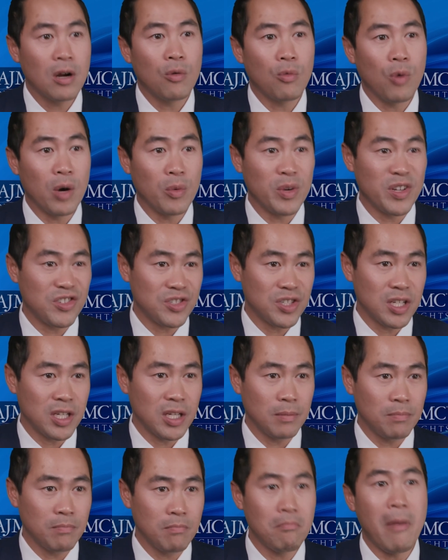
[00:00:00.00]
where we
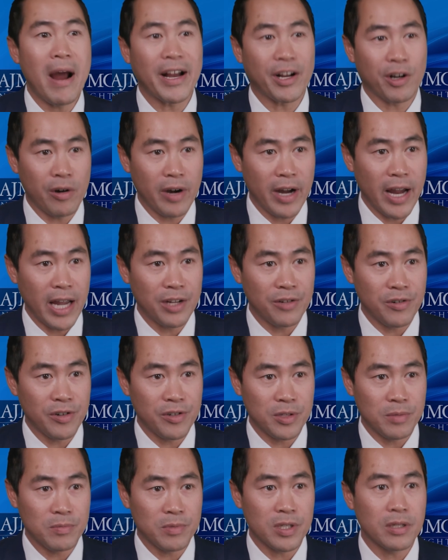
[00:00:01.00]
see
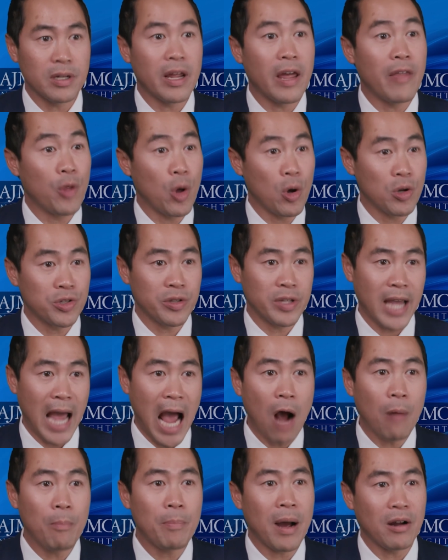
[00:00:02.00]
microaneurysms, and those are the
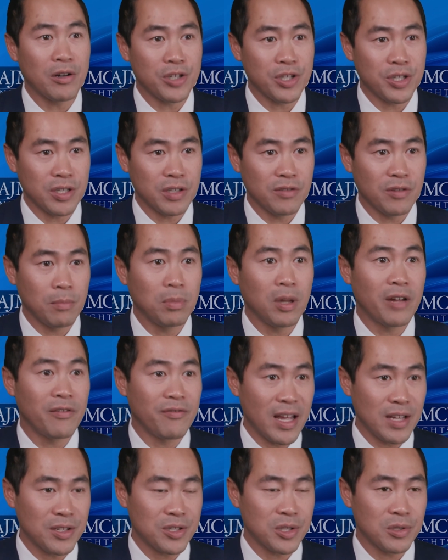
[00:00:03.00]
outpouchings of the blood
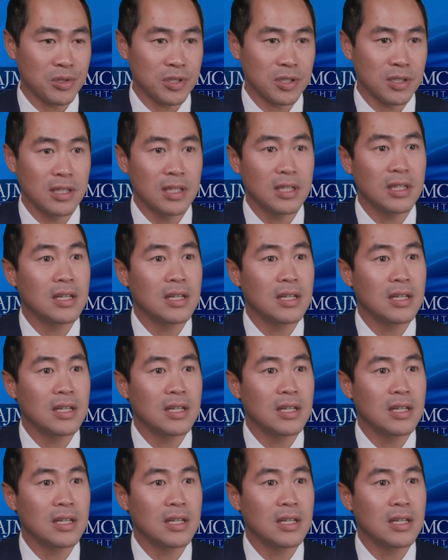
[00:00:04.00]
vessels.